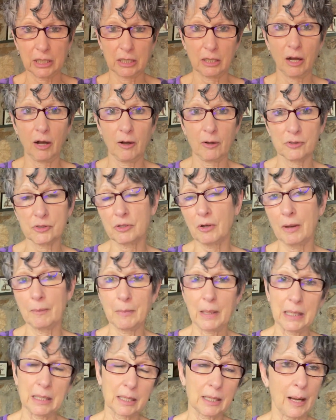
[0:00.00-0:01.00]
at all. So I
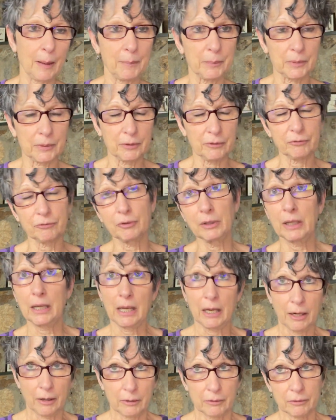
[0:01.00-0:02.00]
made a couple of
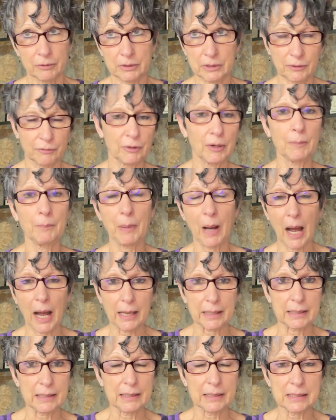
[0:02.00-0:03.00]
different
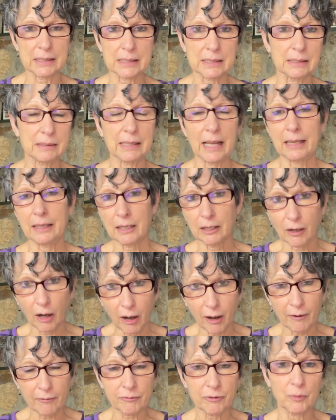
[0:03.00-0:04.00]
pockets, taking
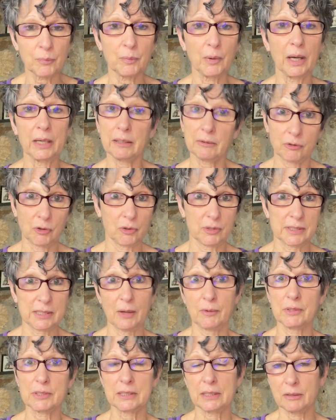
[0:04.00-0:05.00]
off the one. Of course, I
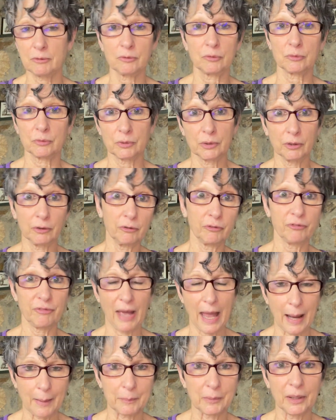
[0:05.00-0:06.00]
was in real
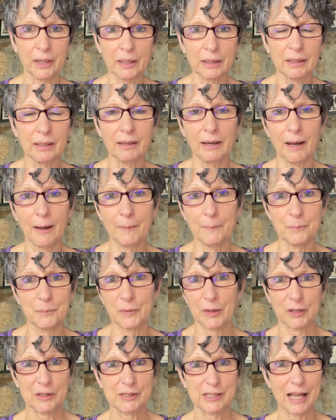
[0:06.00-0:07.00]
fabric
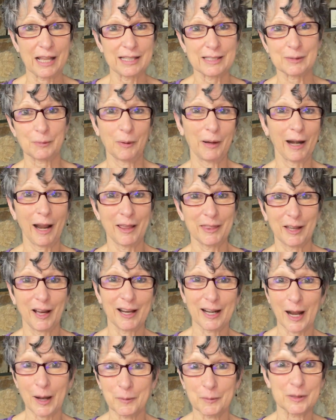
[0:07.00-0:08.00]
because that's what I thought
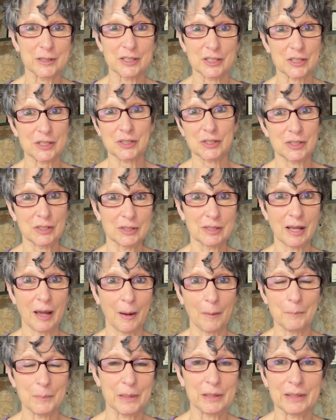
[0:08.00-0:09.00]
I would just
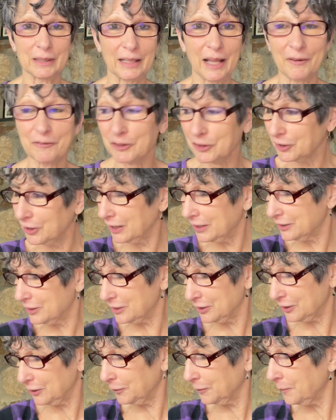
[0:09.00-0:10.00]
be clever and
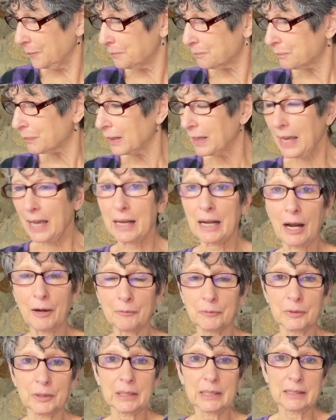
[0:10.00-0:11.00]
do. And I
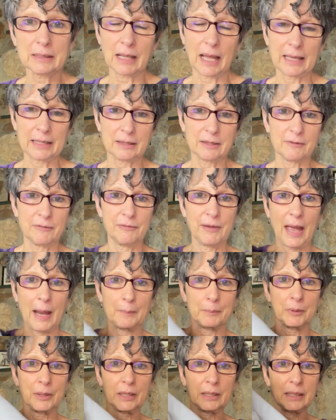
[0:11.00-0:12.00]
really like the
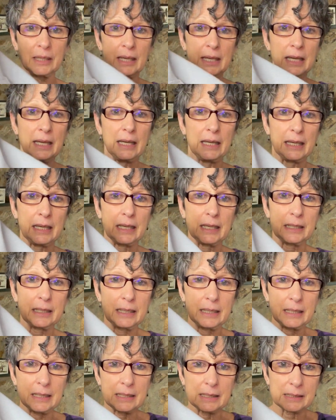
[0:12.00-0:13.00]
fabric. It
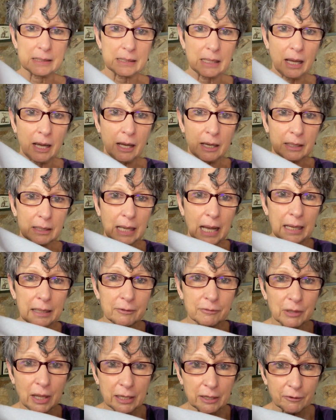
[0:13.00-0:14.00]
is kind
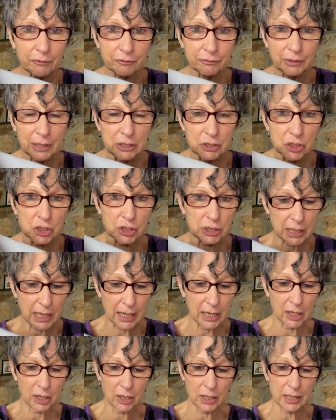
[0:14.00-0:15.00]
of like a French
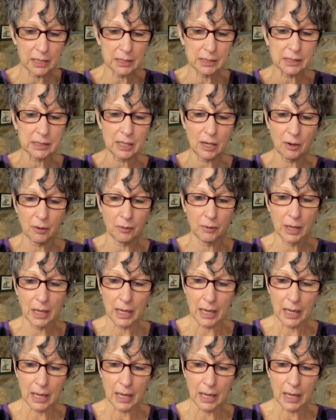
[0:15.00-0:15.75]
terry, so